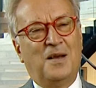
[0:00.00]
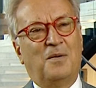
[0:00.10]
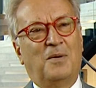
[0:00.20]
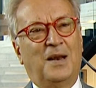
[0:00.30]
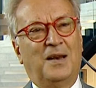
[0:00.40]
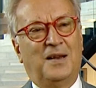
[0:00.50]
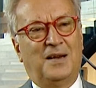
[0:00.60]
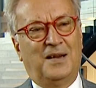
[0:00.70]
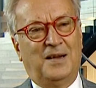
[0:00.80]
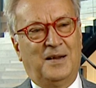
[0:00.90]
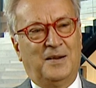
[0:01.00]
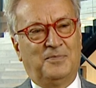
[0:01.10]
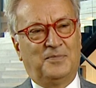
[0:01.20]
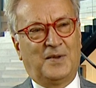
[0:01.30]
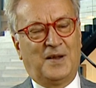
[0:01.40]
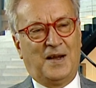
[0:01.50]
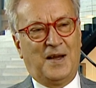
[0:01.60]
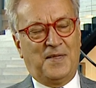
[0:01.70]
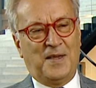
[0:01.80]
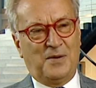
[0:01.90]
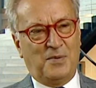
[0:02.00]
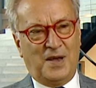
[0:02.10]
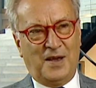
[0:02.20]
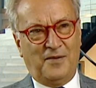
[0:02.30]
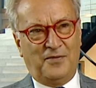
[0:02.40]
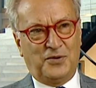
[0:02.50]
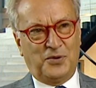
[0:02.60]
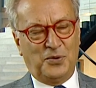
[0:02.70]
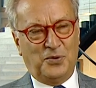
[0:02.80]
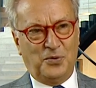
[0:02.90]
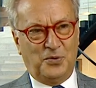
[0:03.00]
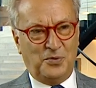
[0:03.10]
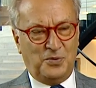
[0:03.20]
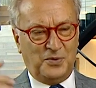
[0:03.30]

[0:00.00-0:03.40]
Well, I think we have to